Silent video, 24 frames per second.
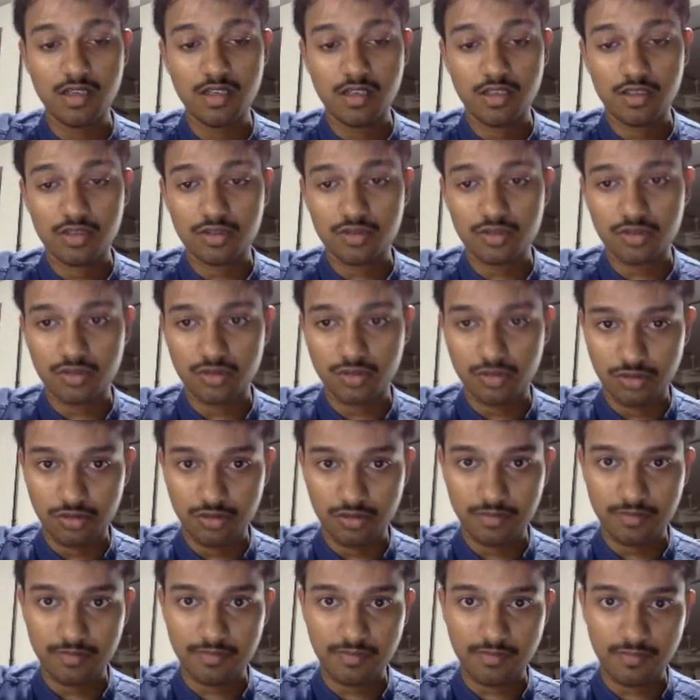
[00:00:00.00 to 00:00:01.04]

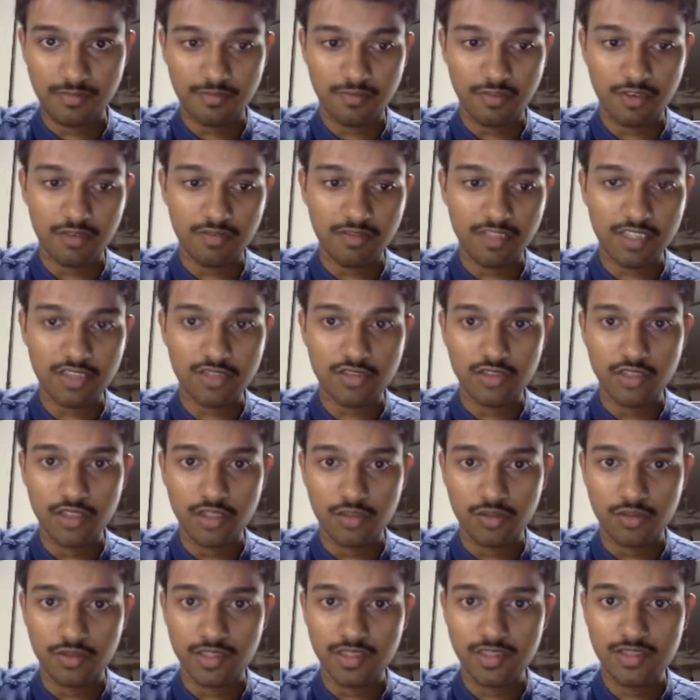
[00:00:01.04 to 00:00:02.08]
So what we actually
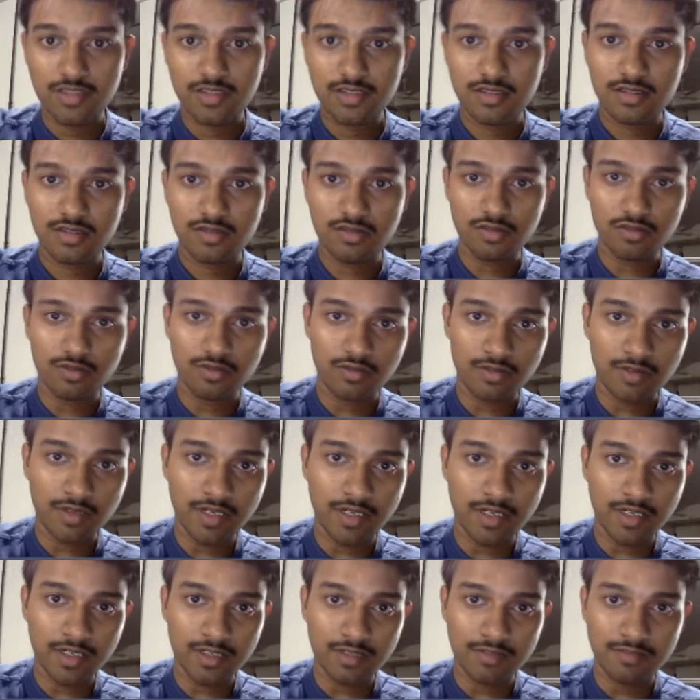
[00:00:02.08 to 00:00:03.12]
do is,
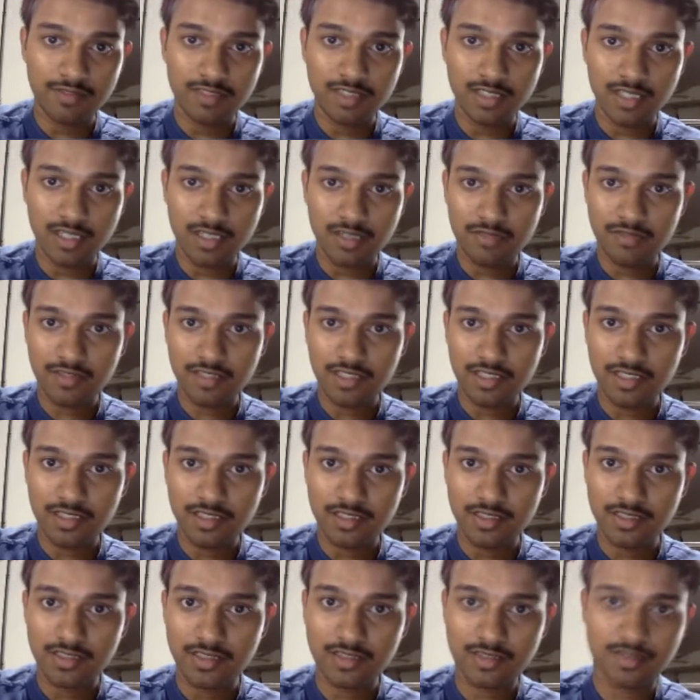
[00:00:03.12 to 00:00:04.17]
I've
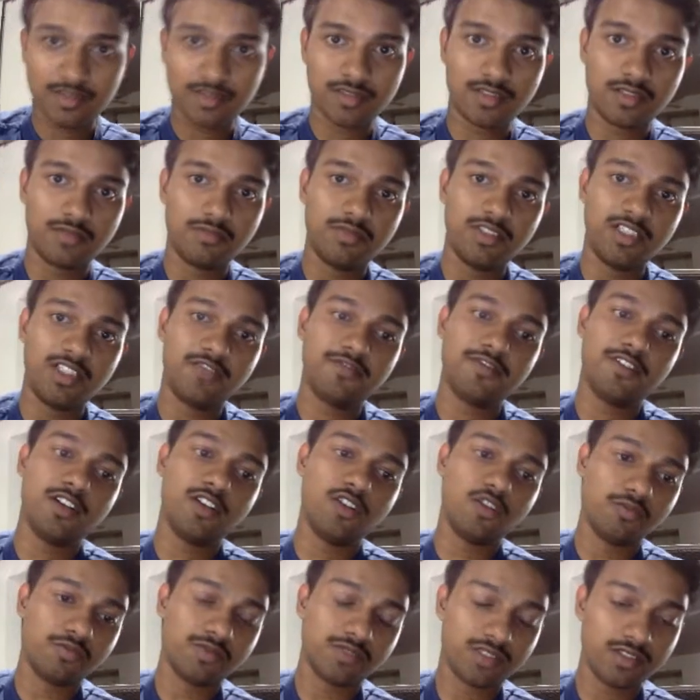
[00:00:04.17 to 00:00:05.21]
created this update
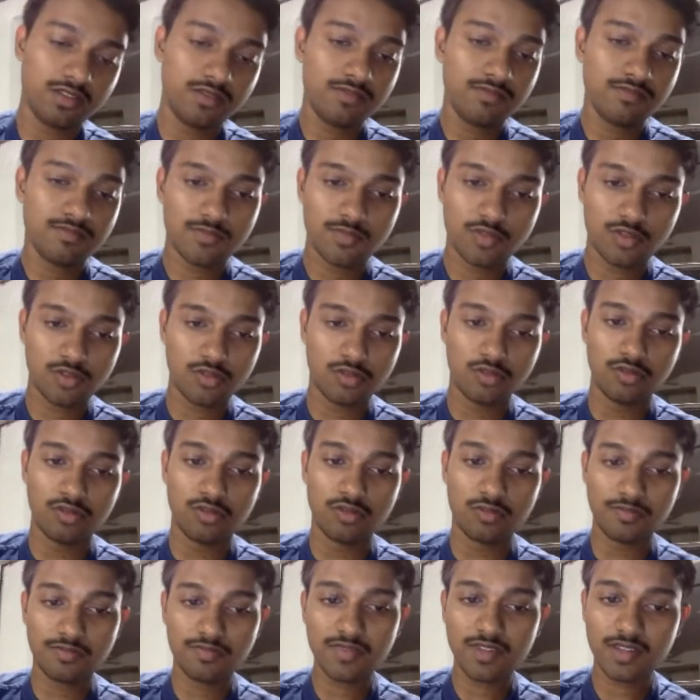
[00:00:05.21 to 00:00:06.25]
file option.
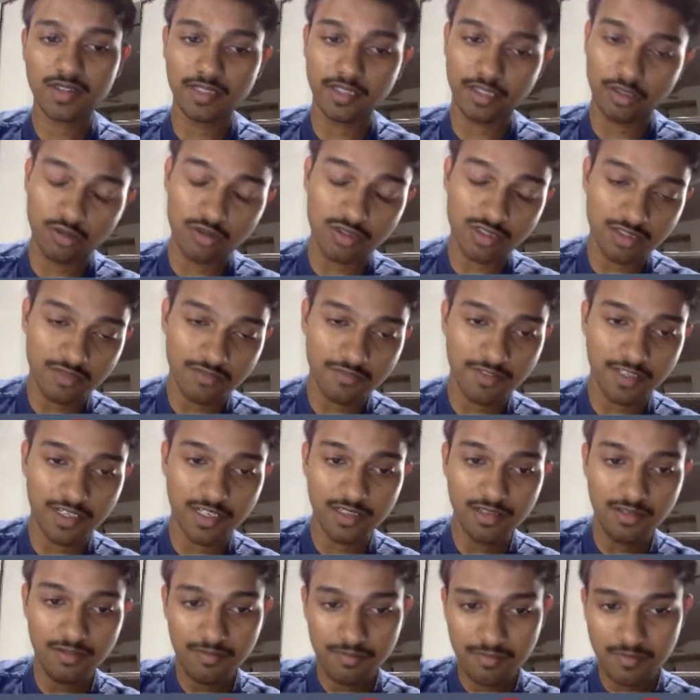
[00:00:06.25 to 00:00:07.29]
So the question
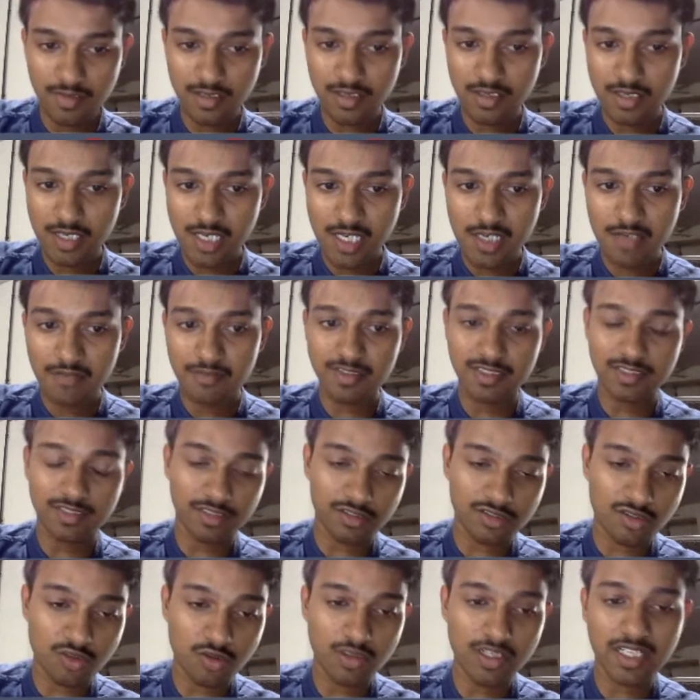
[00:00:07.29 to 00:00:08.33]
file which
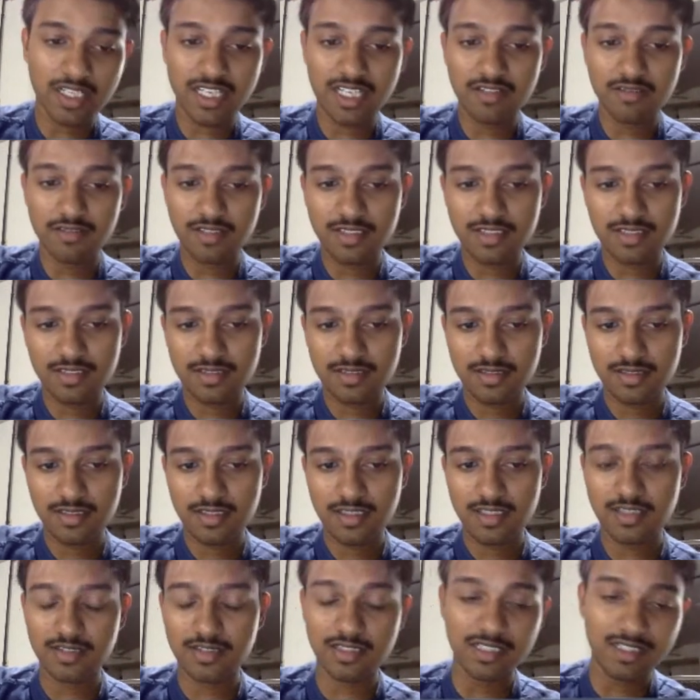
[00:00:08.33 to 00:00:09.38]
the student gave us,
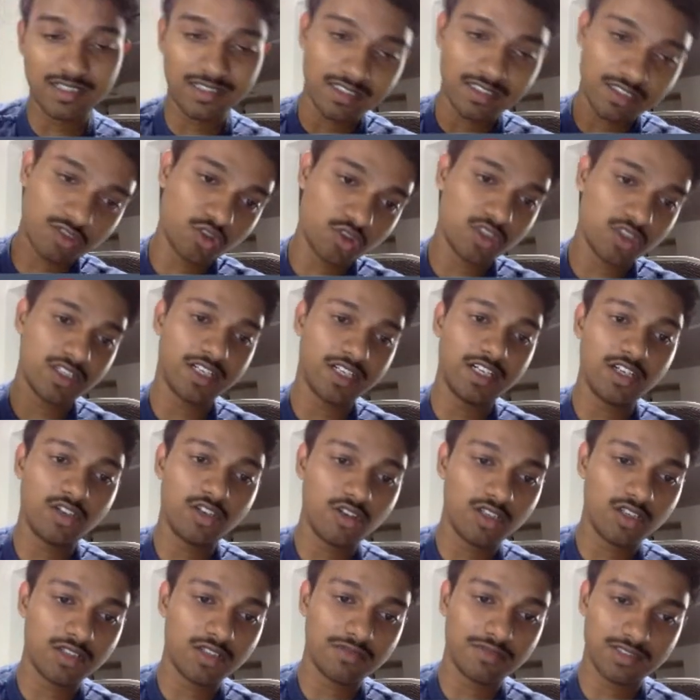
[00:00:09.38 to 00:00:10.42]
in that a question ID
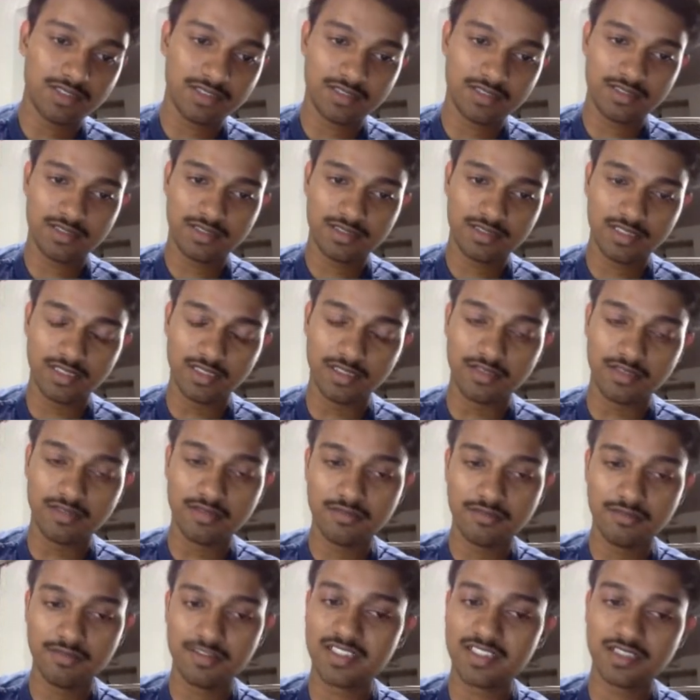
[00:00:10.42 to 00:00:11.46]
column is there,
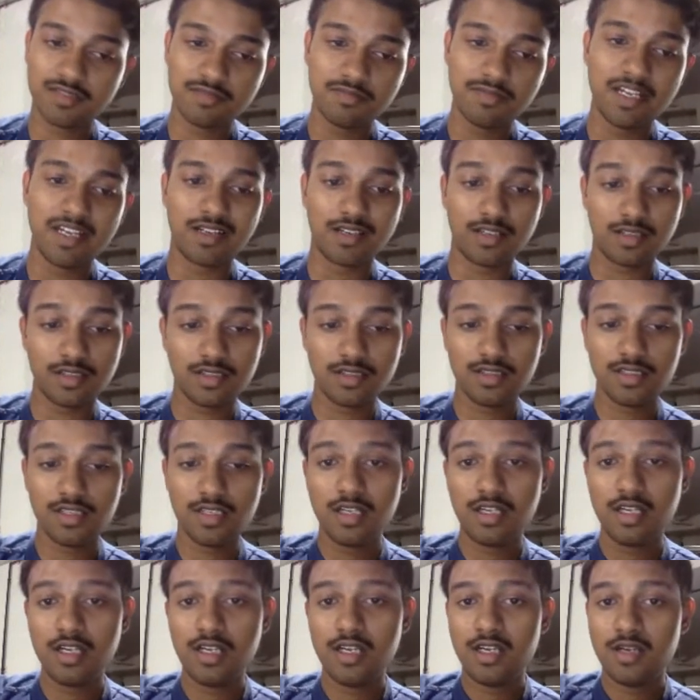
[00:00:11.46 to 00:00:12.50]
which is blank.
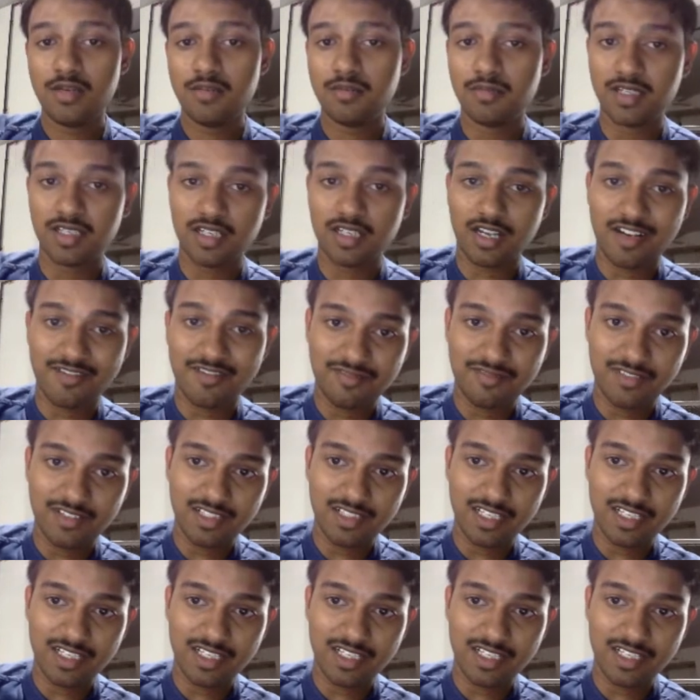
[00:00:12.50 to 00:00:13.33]
But after